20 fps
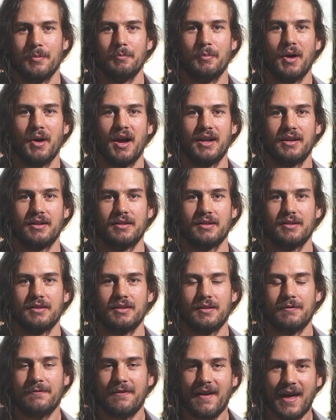But
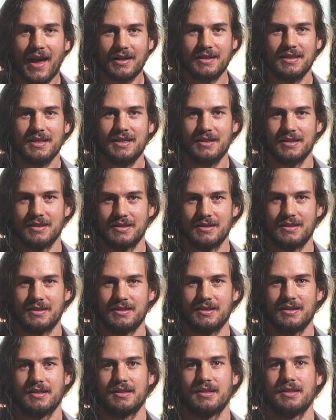the fact
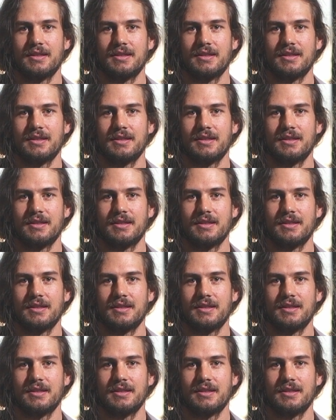is